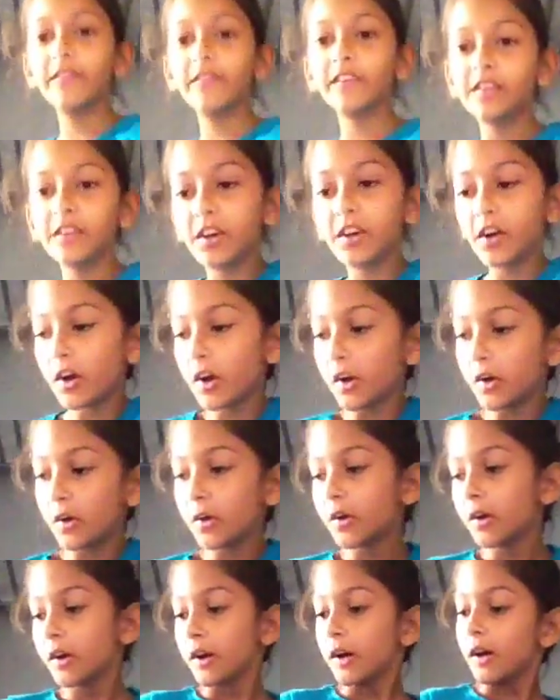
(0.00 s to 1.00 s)
video.
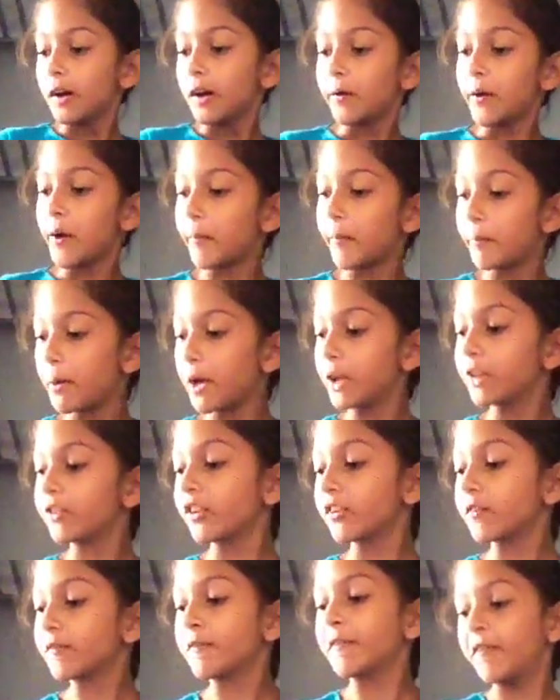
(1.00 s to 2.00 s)
But
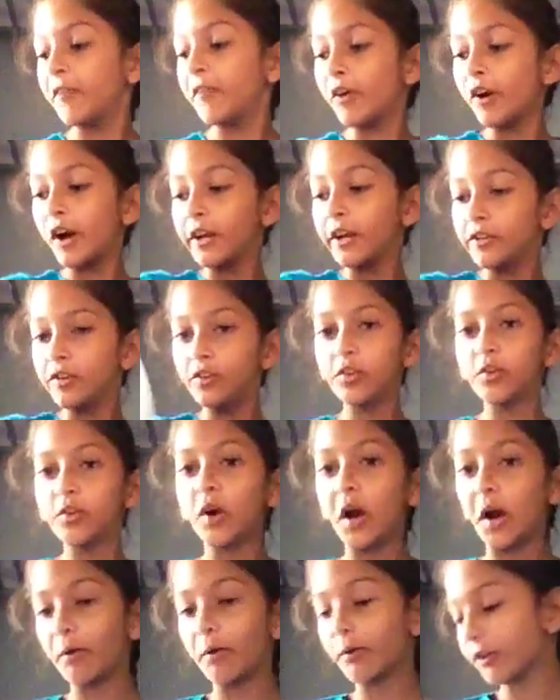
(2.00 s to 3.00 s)
just before I do,
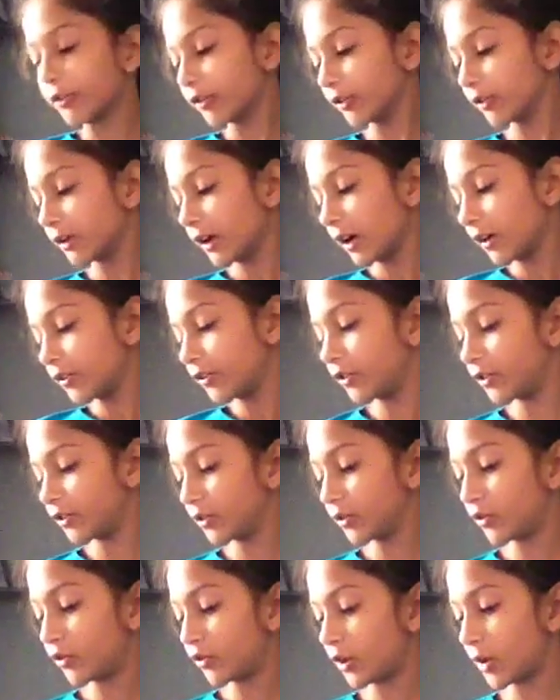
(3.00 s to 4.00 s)
I want to show you guys the
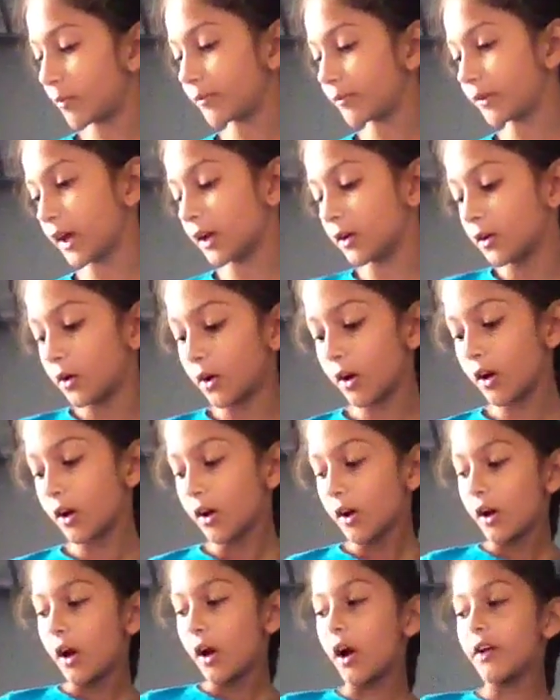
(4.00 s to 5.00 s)
new slippers I got.
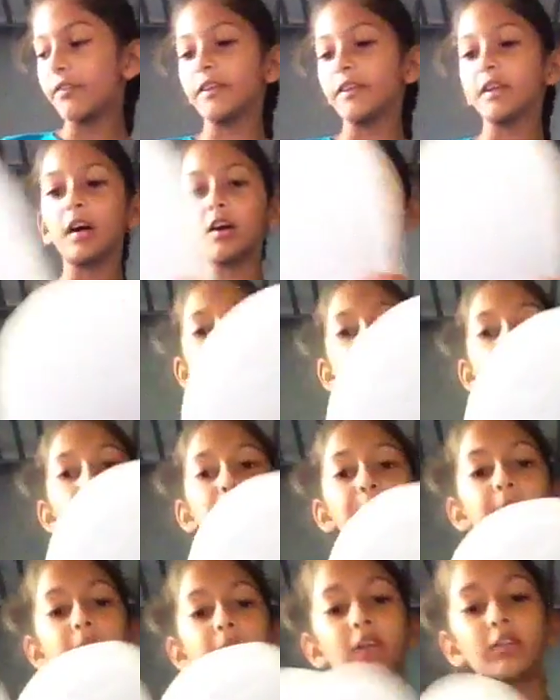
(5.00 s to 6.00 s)
I think they're just
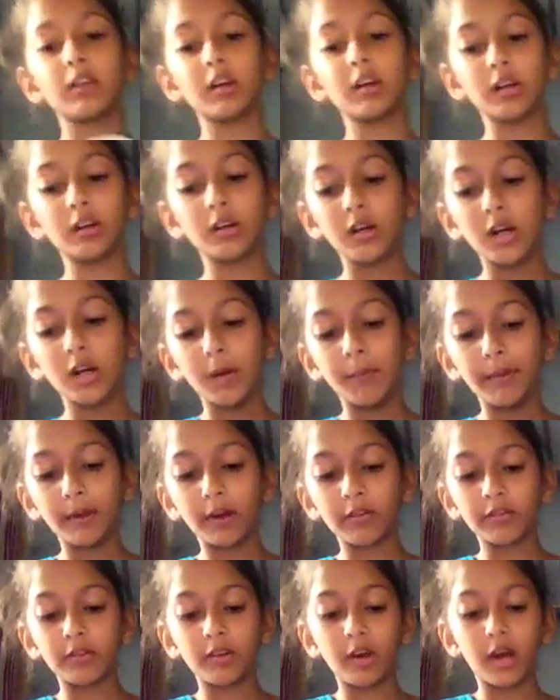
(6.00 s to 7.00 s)
amazing
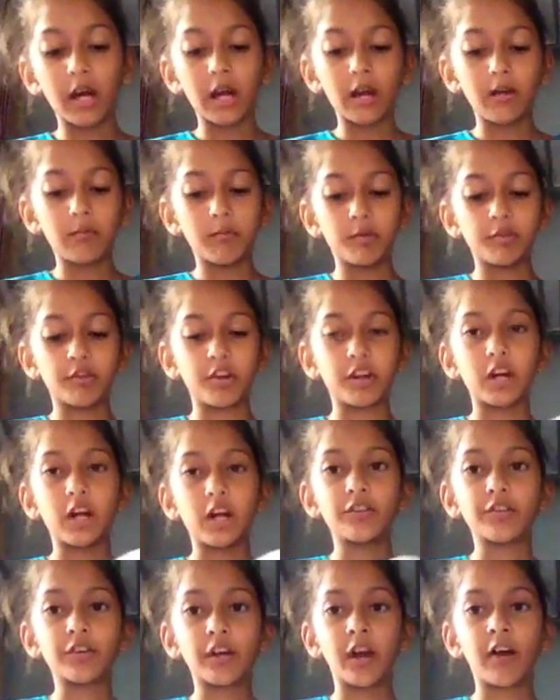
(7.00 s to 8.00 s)
because I am a
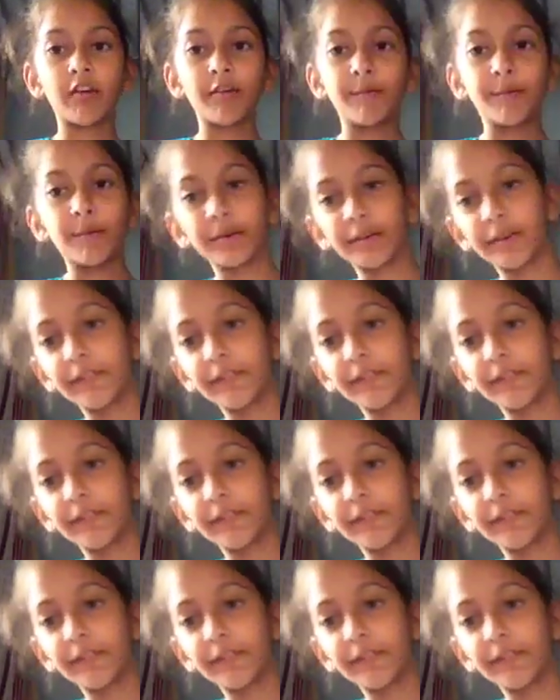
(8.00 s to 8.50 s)
gigantic Harry Potter